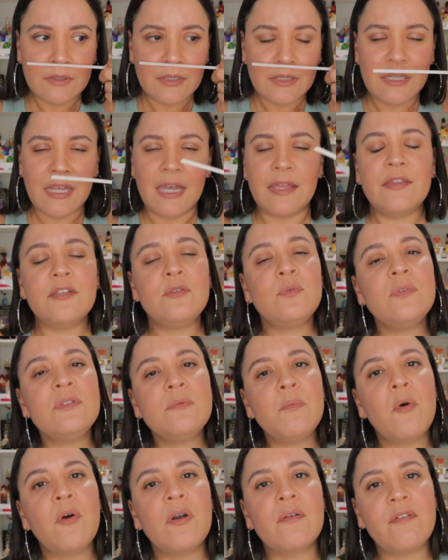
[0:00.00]
yeah this
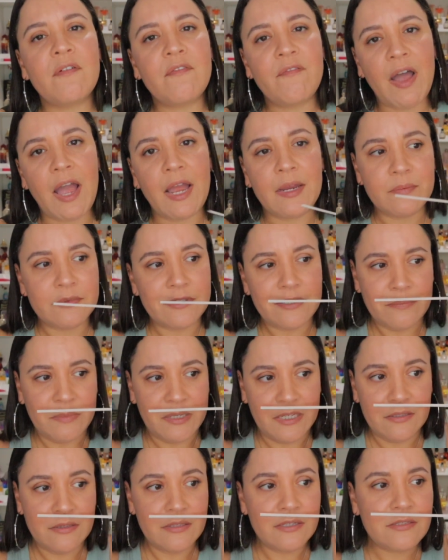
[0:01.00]
one's more of a vibe to
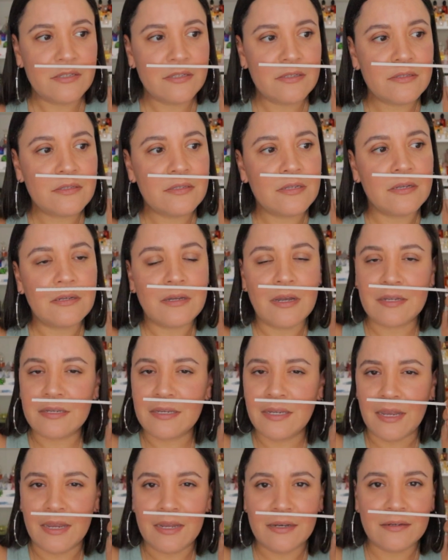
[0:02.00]
me this is
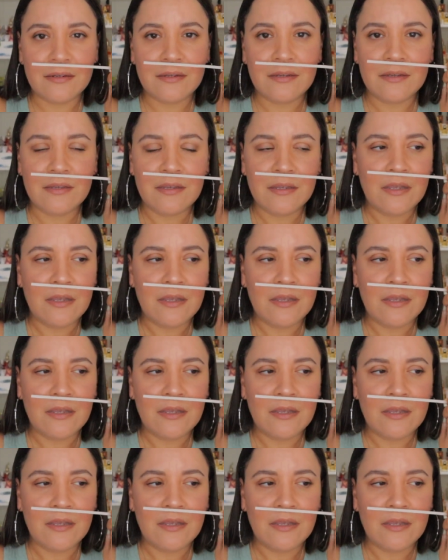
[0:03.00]
again